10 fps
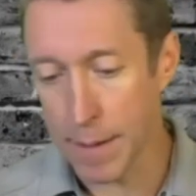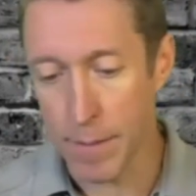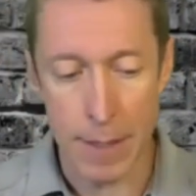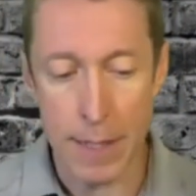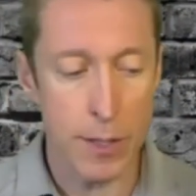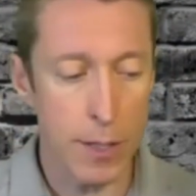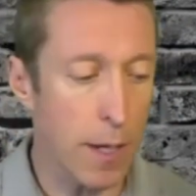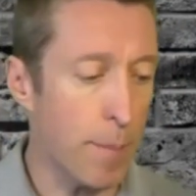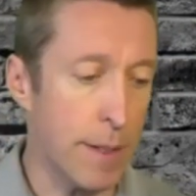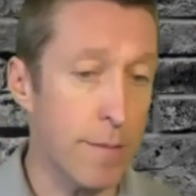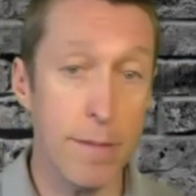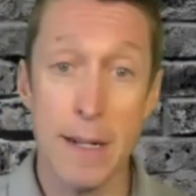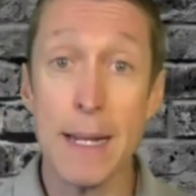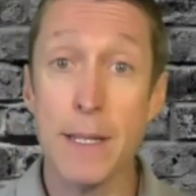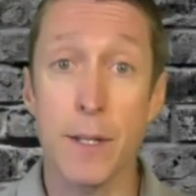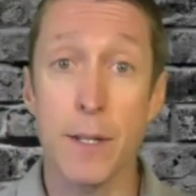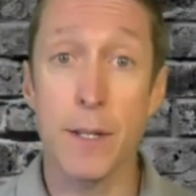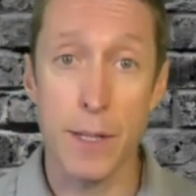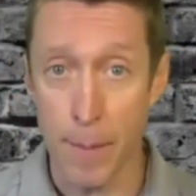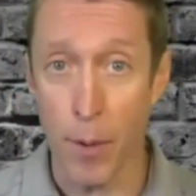desktop, it doesn't really matter to us
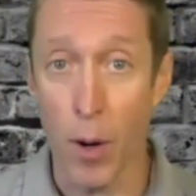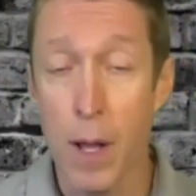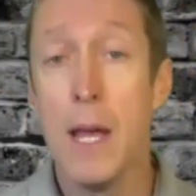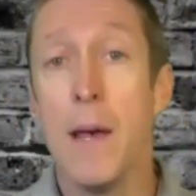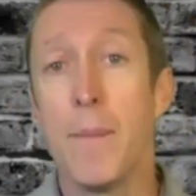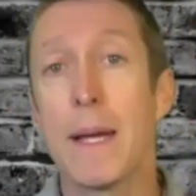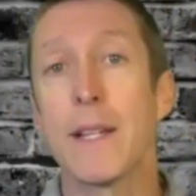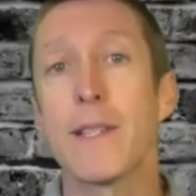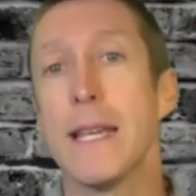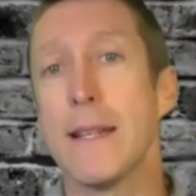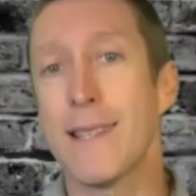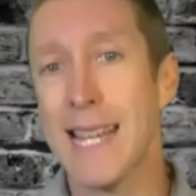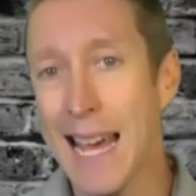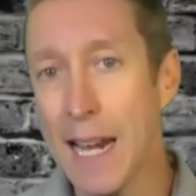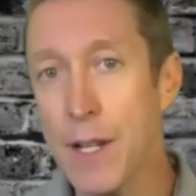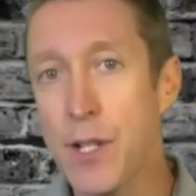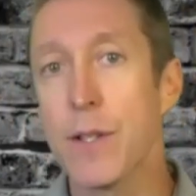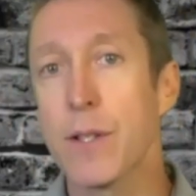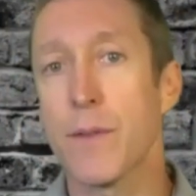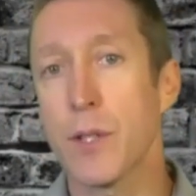anymore, because the
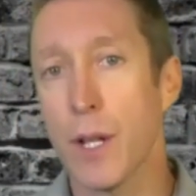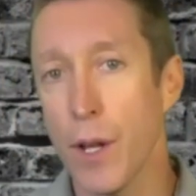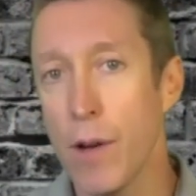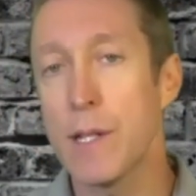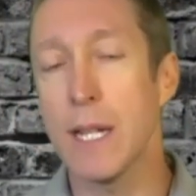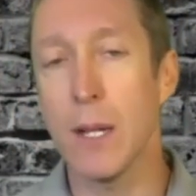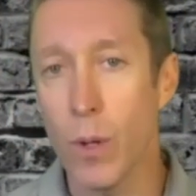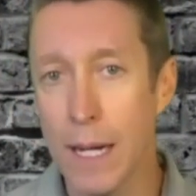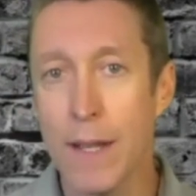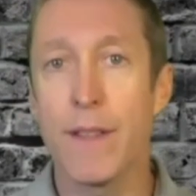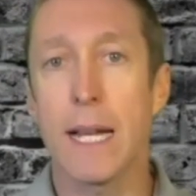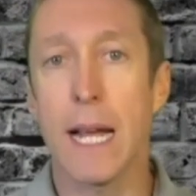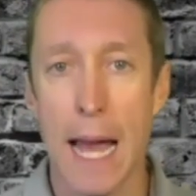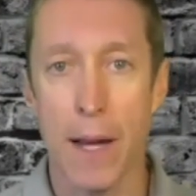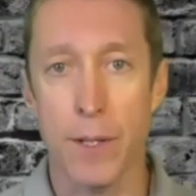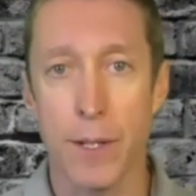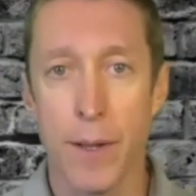intelligence of security will live in the cloud.